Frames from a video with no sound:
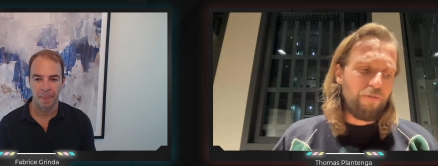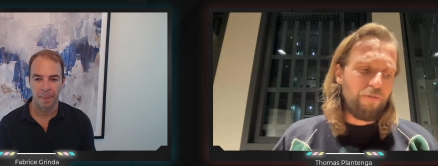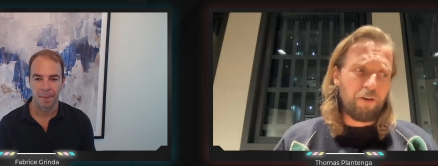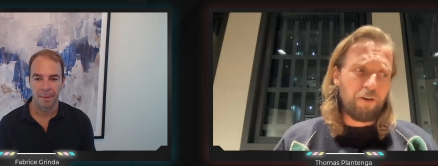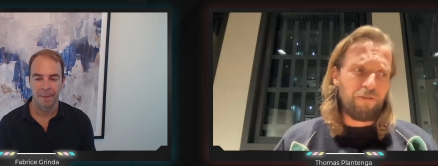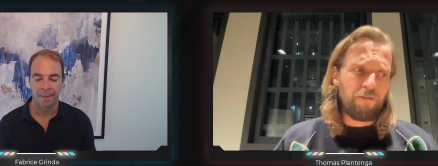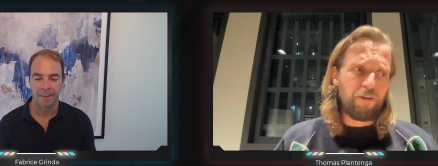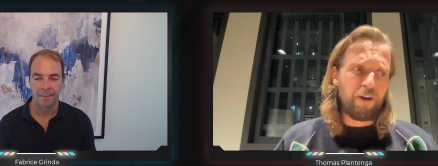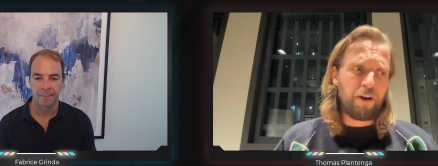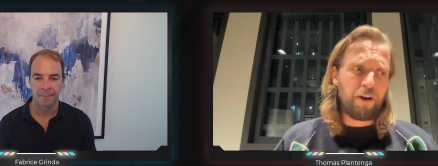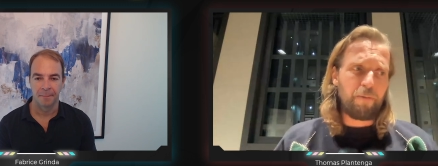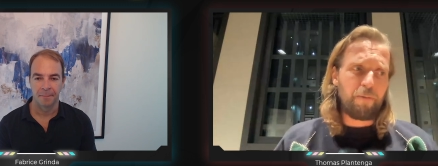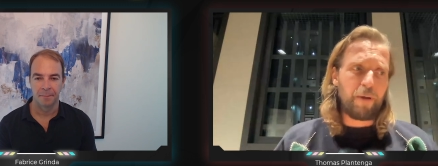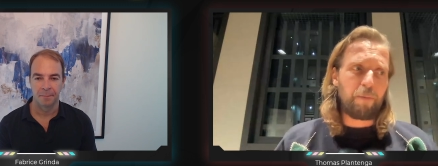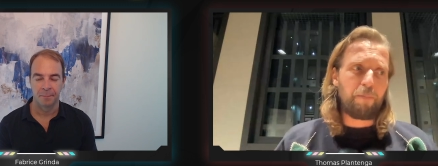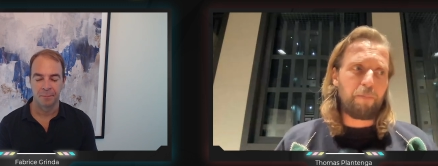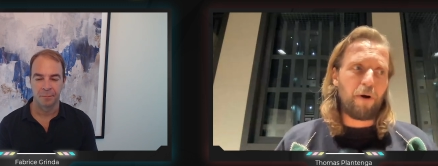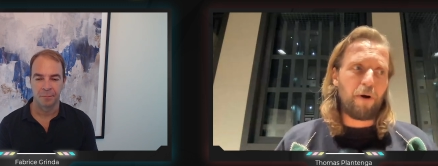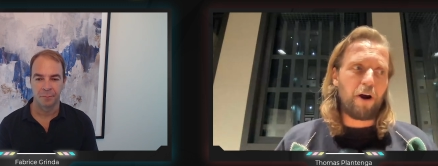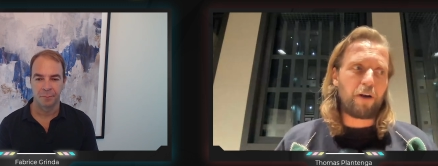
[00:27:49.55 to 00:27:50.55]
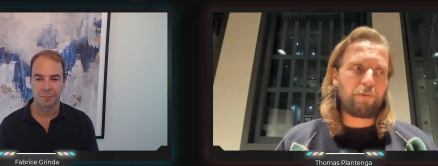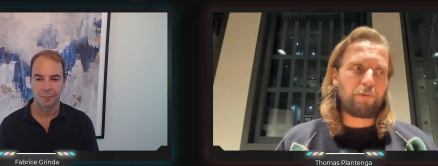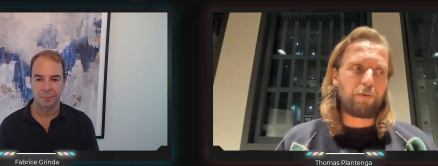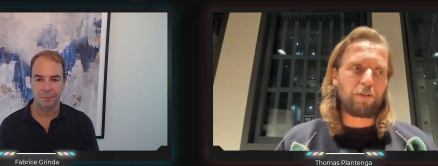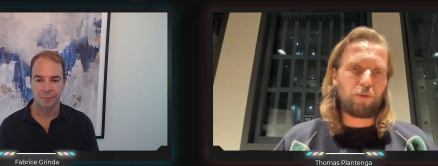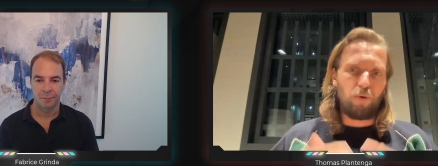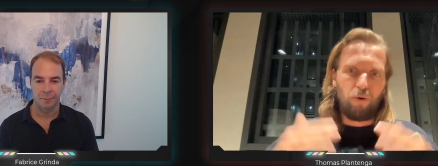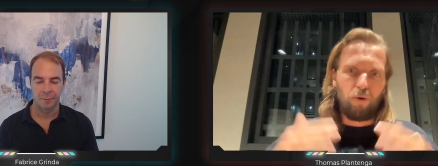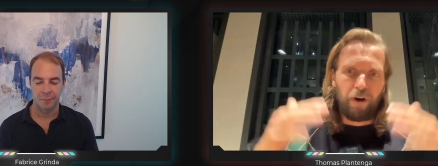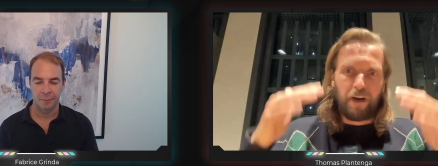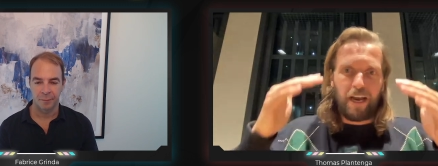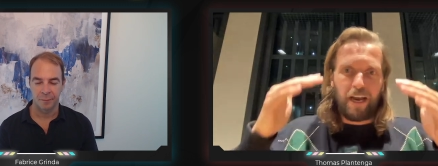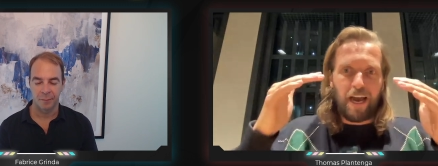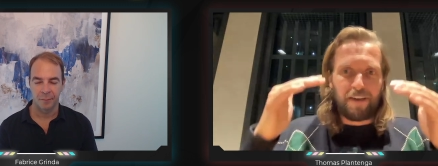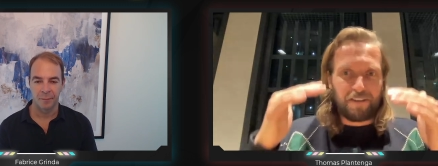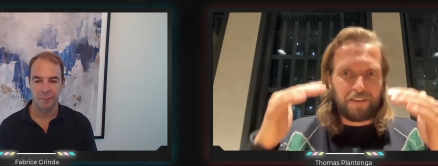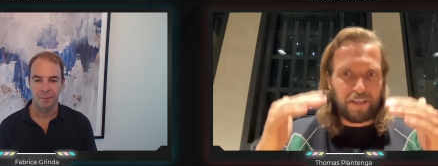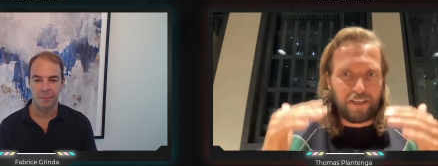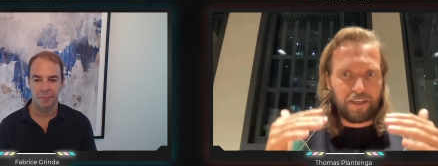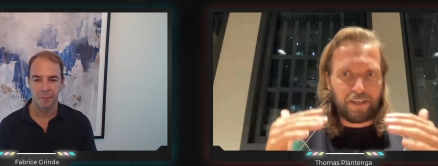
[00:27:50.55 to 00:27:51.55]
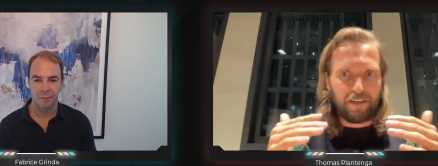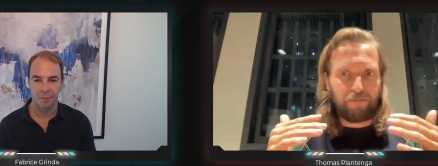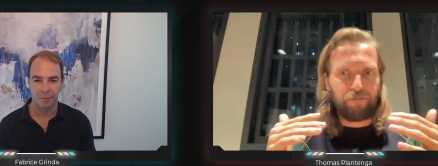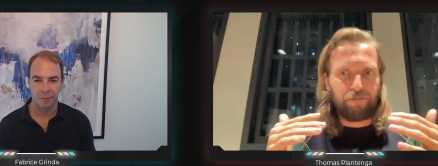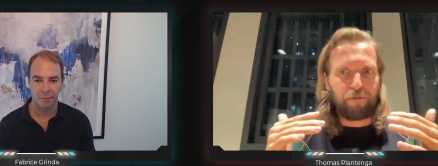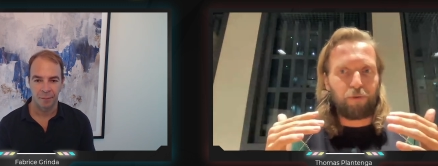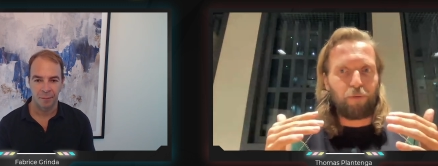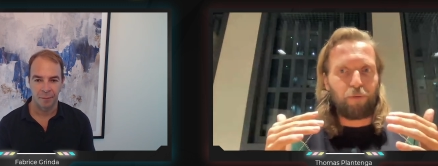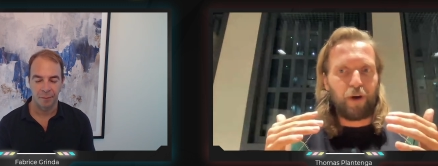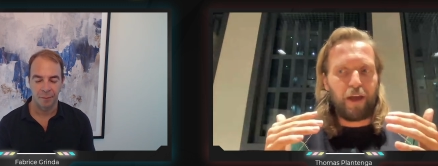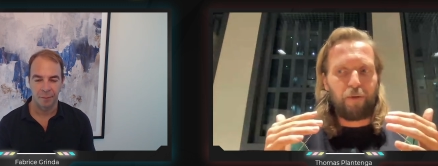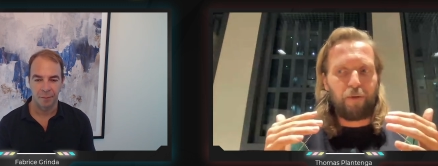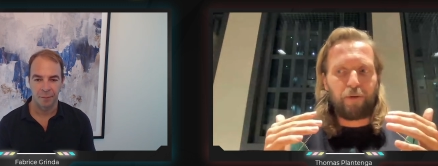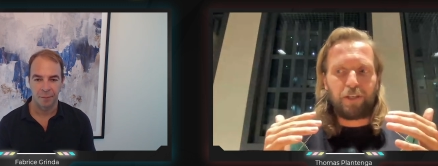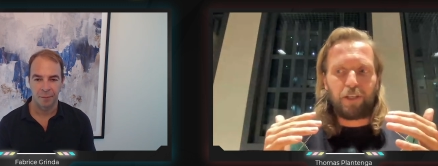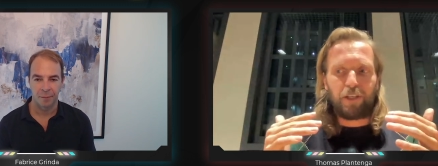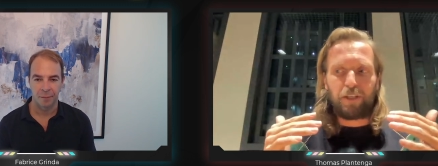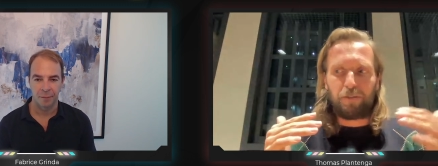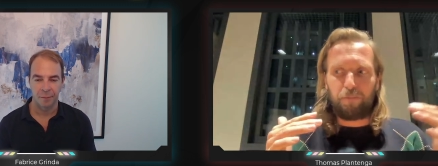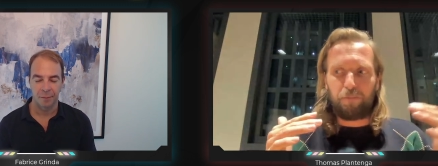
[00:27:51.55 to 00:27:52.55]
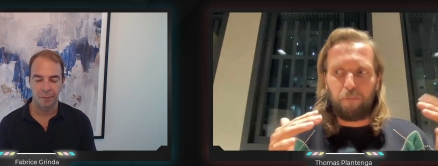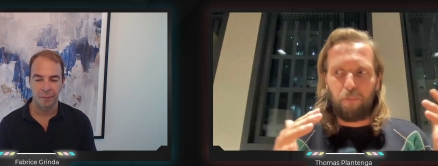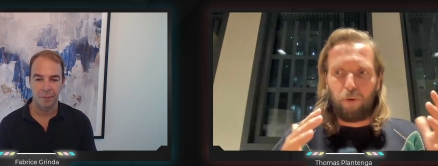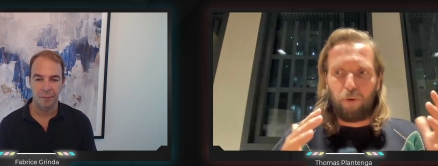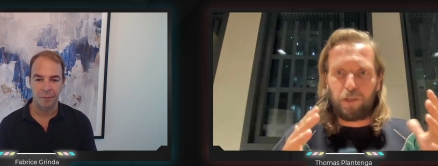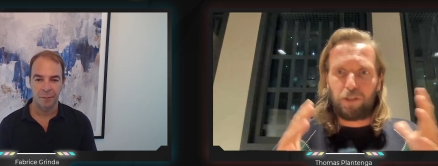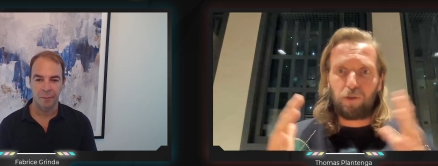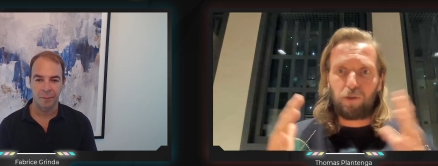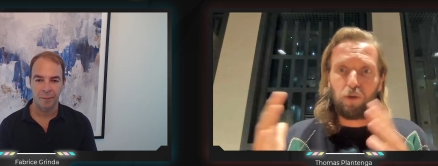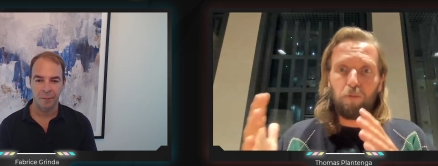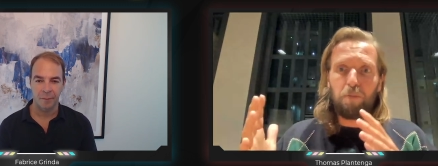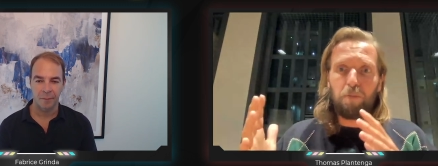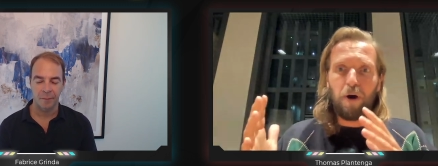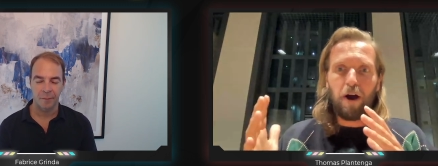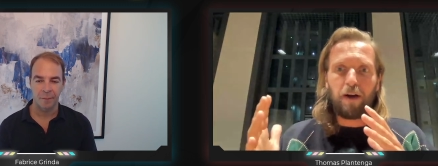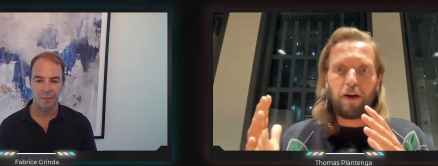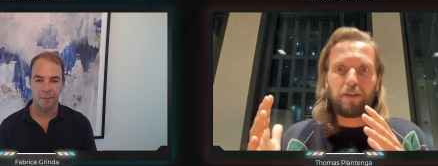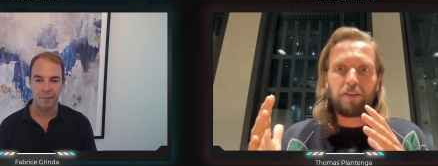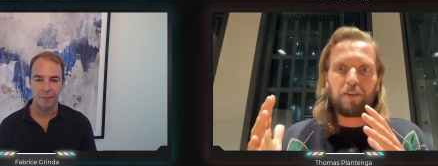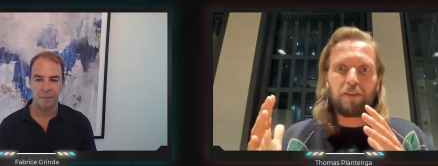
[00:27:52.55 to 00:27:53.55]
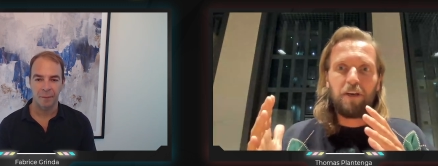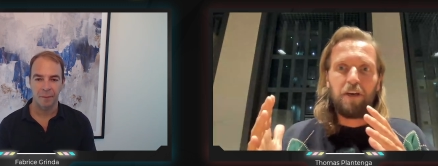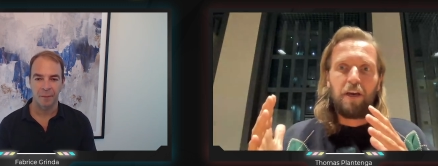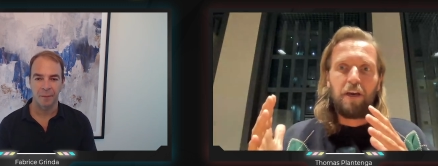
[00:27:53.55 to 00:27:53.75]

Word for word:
Speaker 1: a very another very big part was organized different way which was two parts